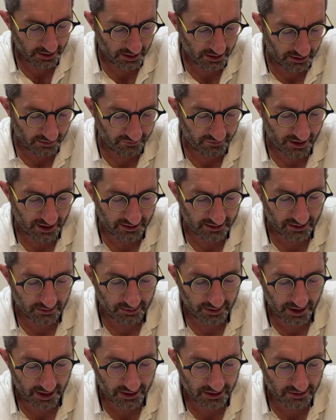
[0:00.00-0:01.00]
the fact that
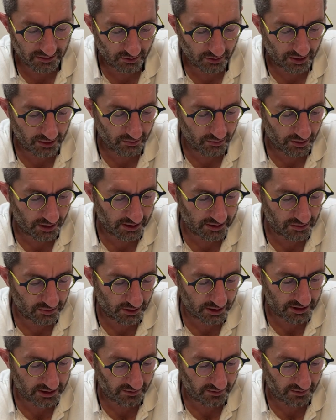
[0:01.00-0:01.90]
Bnei Israel, what is